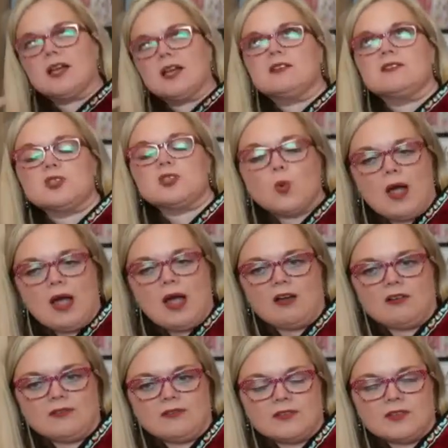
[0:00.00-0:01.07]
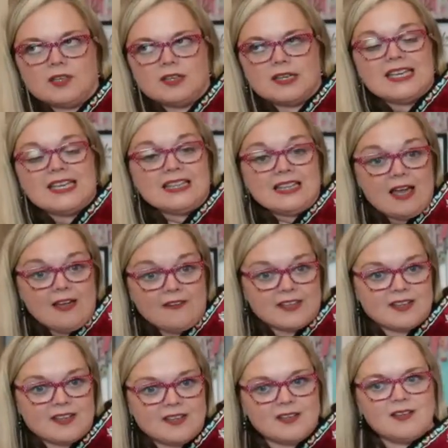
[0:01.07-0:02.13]
12, 11,
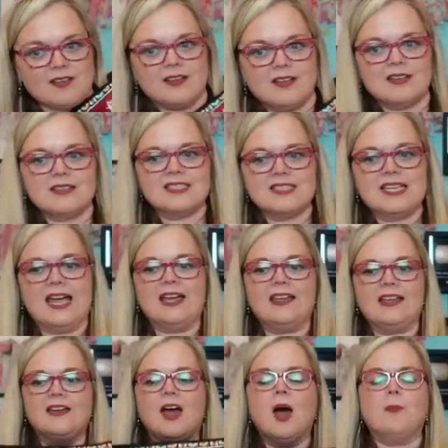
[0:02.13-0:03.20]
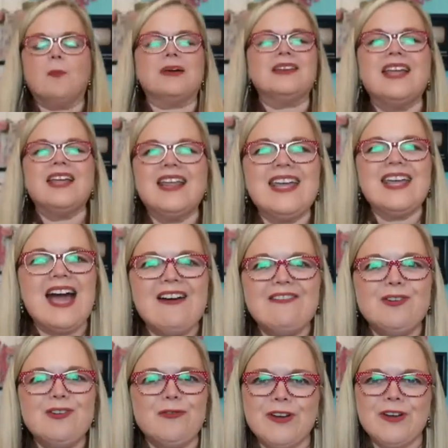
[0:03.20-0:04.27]
10. But Nettie, have no
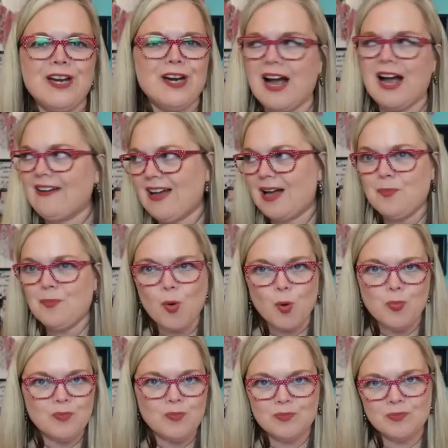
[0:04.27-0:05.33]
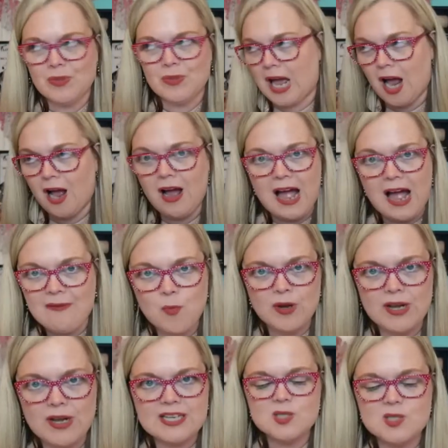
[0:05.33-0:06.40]
fear. I got more. I'll have more
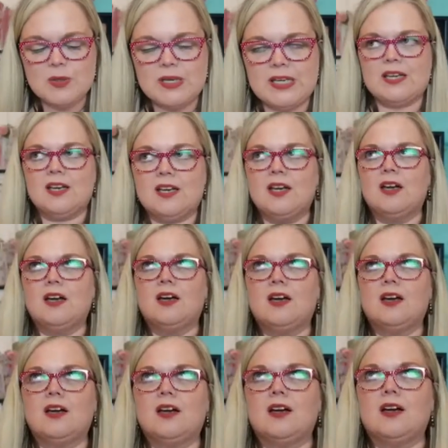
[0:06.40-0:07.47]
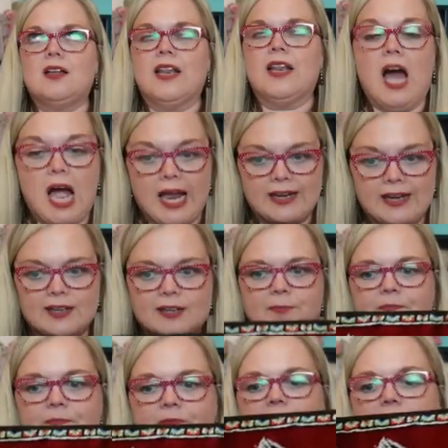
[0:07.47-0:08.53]
next week. Nine,
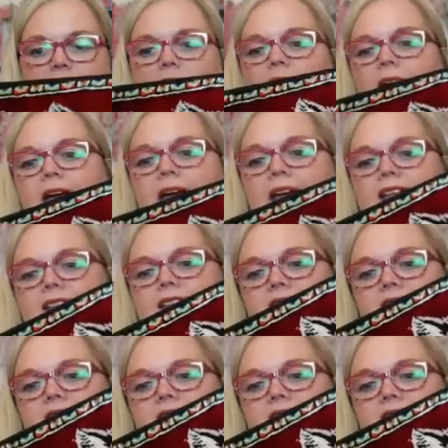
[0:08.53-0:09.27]
eight,